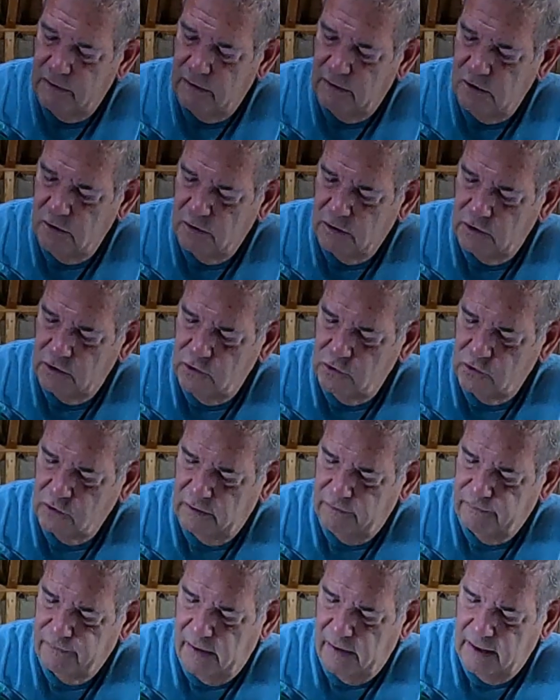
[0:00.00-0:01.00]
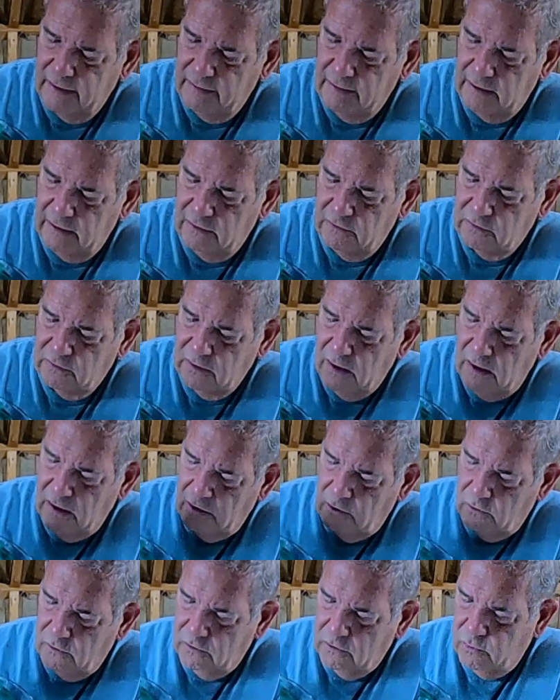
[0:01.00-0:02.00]
You can usually find these
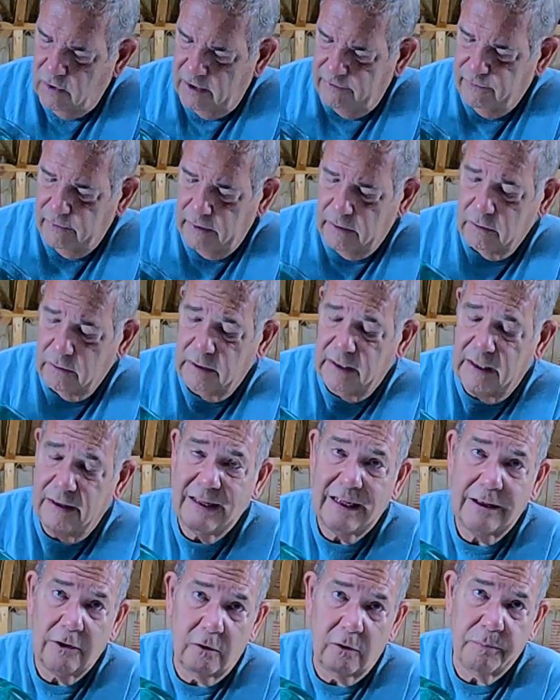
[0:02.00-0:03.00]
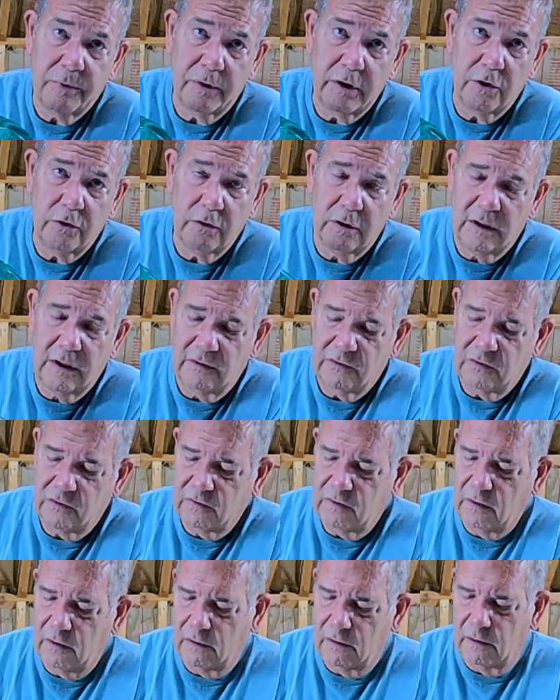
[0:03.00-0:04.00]
quite frequently, and they look pretty good as the
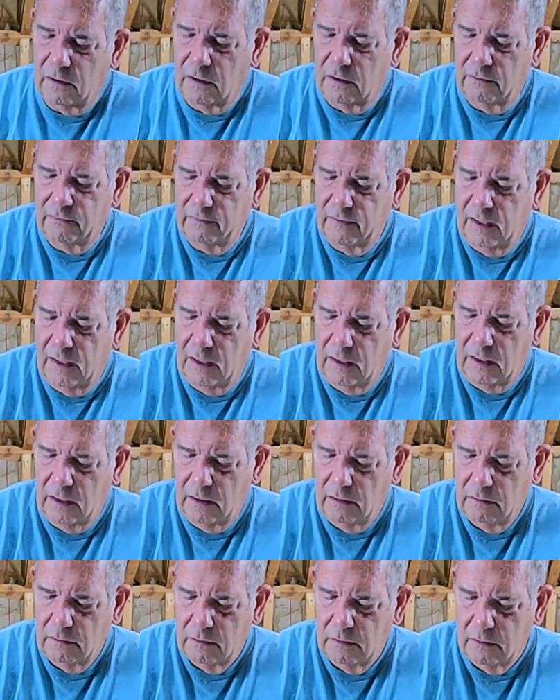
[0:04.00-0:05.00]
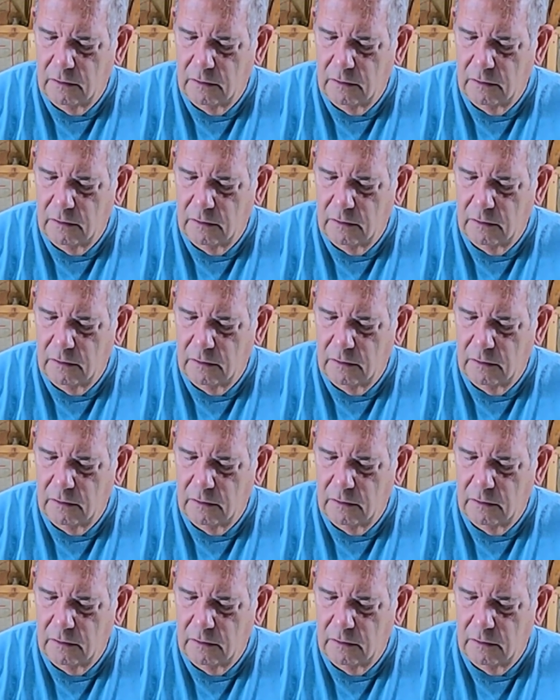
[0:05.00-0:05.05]
center of a